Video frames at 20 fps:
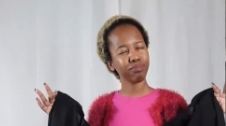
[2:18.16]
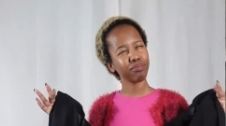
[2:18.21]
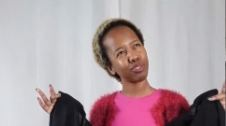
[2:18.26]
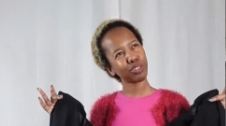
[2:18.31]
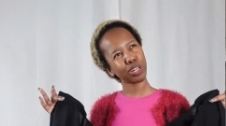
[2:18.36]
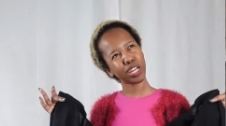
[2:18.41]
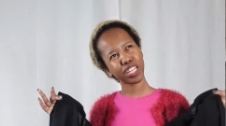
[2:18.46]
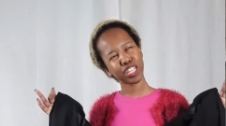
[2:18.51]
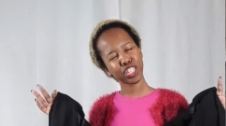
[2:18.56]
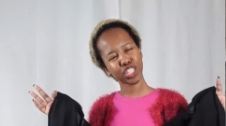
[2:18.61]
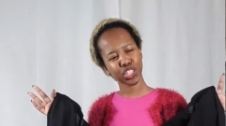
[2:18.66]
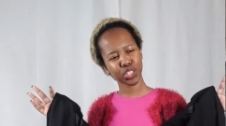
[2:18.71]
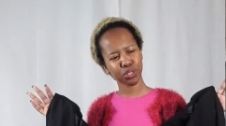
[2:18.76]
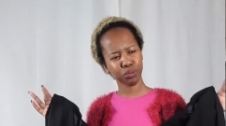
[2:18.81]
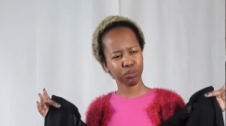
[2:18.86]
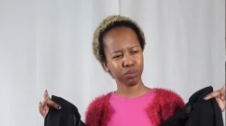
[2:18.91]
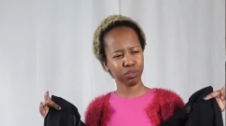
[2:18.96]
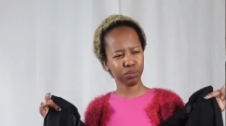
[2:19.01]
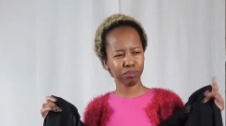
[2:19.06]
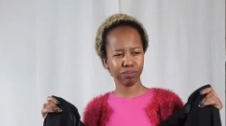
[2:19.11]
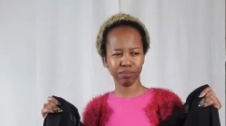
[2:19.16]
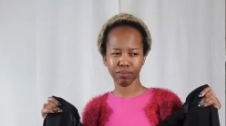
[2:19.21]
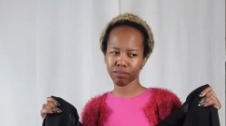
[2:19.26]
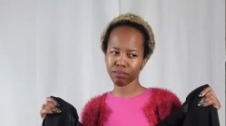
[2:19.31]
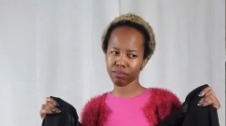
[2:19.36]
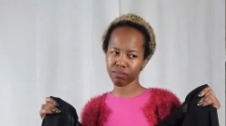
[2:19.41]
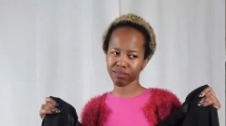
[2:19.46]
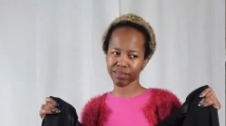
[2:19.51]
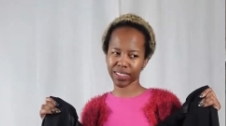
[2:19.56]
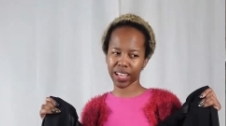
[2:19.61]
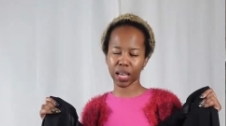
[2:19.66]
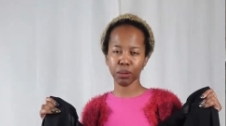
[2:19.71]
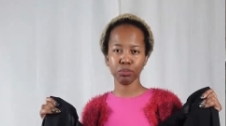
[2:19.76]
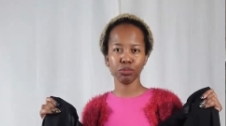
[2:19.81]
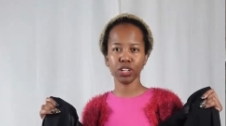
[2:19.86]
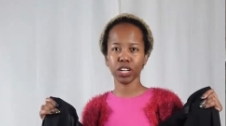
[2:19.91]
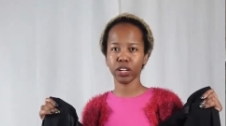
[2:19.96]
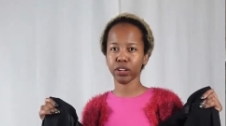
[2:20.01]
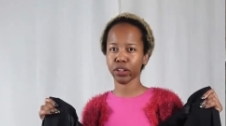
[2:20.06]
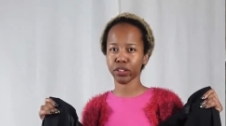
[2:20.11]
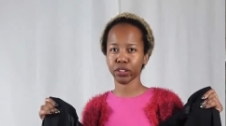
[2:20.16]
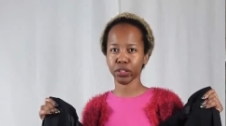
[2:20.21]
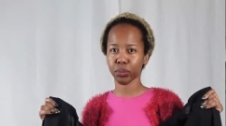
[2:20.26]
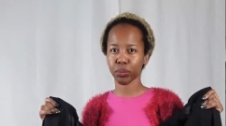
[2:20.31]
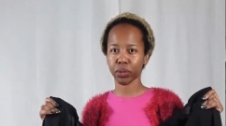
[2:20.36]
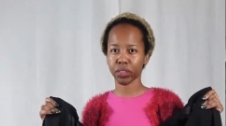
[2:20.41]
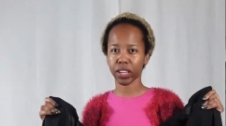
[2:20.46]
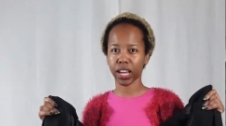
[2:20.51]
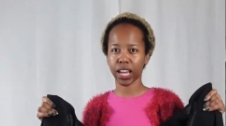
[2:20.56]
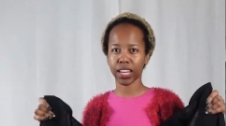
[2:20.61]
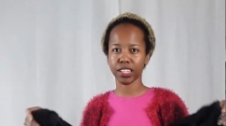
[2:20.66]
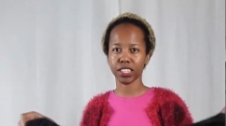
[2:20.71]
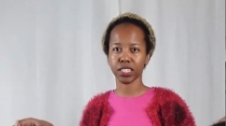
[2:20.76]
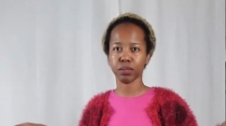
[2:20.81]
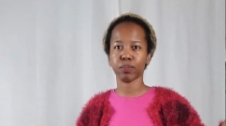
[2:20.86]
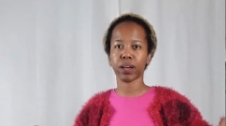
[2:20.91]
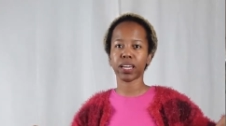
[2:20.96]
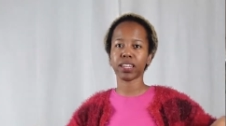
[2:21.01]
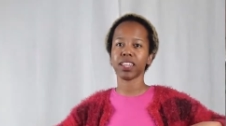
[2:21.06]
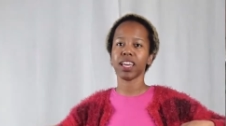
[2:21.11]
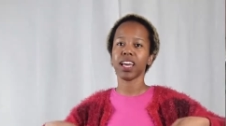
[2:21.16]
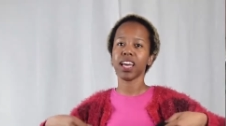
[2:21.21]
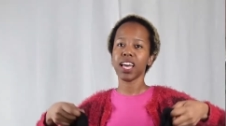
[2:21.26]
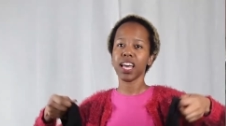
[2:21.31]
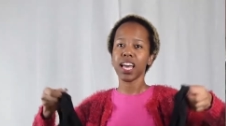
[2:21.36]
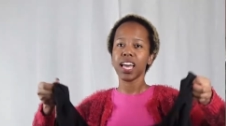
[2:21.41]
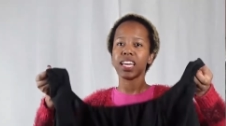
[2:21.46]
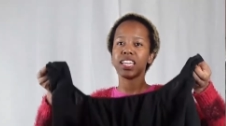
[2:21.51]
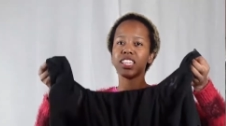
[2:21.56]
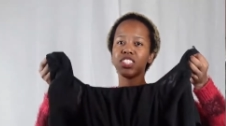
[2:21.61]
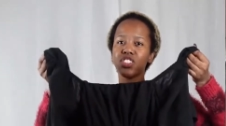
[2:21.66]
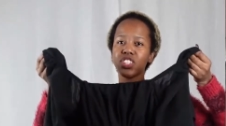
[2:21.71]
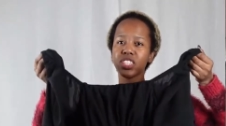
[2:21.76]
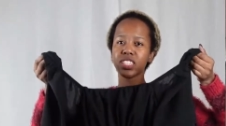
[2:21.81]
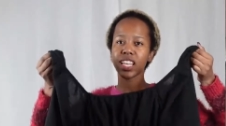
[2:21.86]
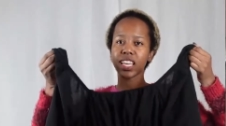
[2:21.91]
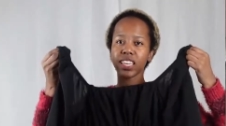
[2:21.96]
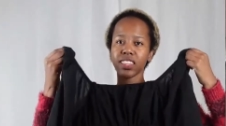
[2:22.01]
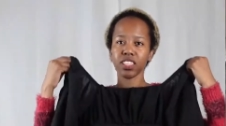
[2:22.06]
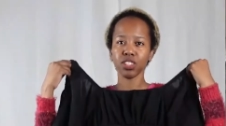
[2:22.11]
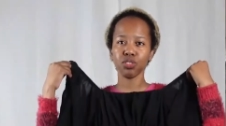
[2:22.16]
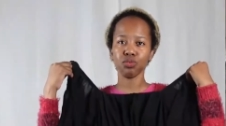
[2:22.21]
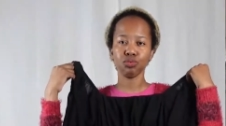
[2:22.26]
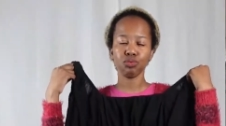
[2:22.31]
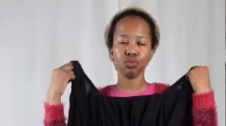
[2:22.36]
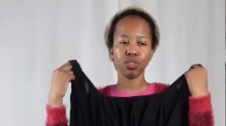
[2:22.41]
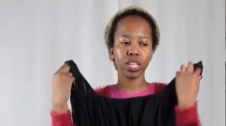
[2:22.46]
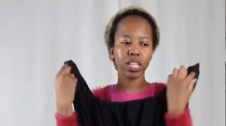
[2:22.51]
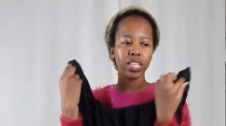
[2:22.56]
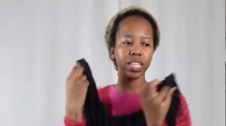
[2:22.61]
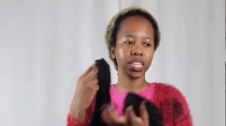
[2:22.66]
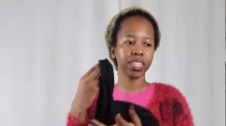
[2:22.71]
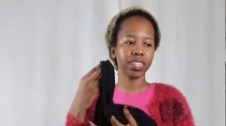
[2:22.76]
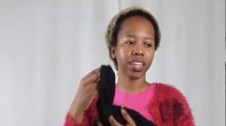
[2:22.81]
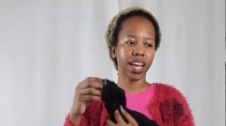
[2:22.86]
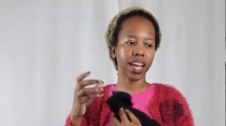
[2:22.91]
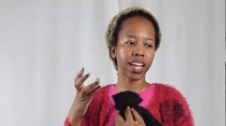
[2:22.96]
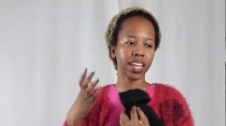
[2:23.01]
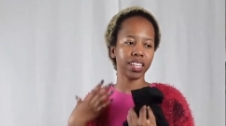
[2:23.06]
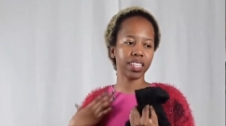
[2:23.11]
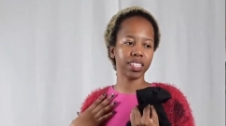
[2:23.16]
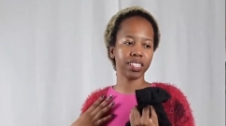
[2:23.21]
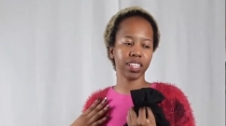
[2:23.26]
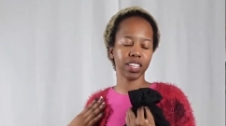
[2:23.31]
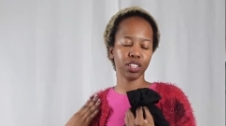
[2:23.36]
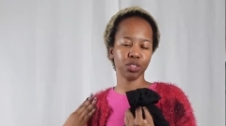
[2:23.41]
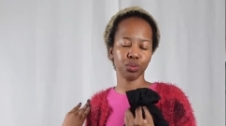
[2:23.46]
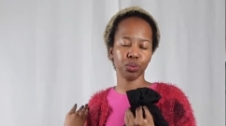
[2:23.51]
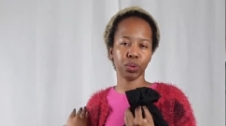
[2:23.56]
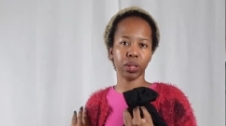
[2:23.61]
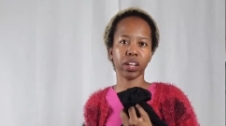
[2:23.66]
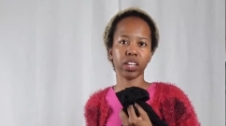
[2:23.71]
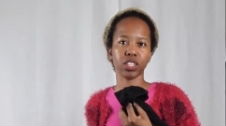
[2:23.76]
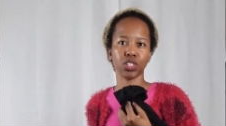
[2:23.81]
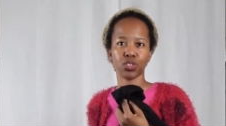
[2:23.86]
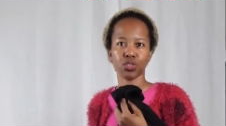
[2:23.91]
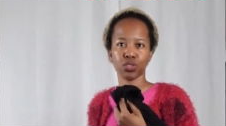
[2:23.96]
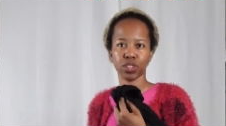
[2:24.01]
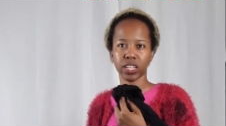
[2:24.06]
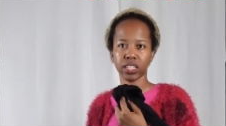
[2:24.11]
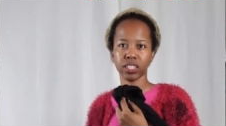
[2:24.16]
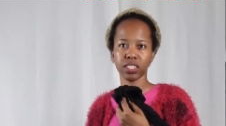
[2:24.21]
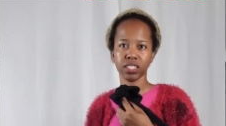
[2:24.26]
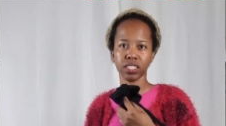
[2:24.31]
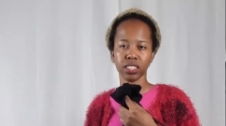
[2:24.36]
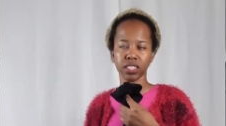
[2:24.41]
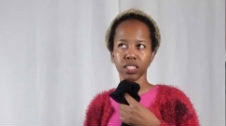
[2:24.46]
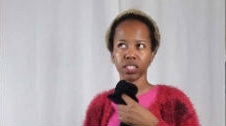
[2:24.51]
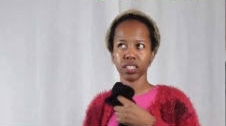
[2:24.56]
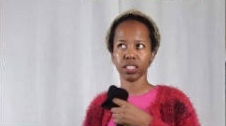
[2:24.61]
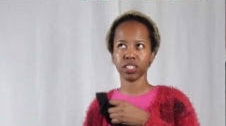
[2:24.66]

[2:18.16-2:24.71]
grayish, I'm really not good with colors, but it's just like this really nice, like sweetheart dress.